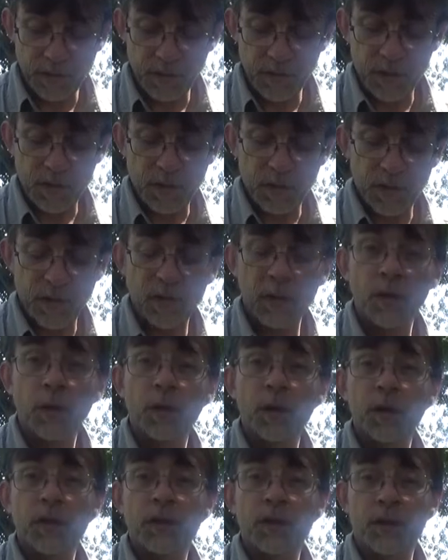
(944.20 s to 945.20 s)
So it
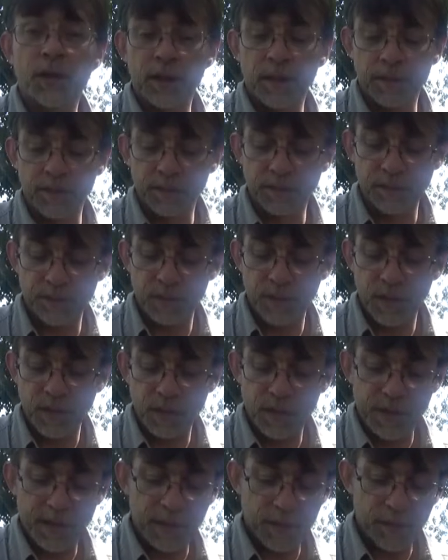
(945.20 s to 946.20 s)
all works good.
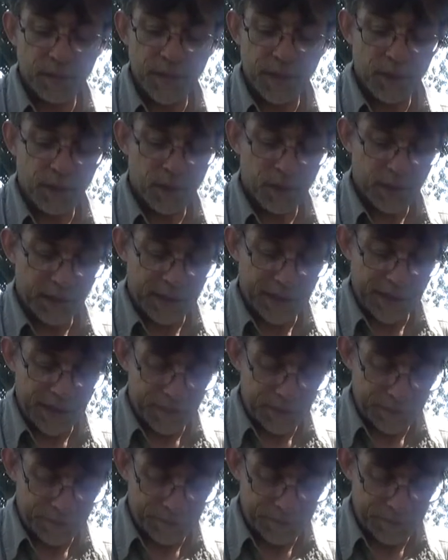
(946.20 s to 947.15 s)
So that's my cook kit.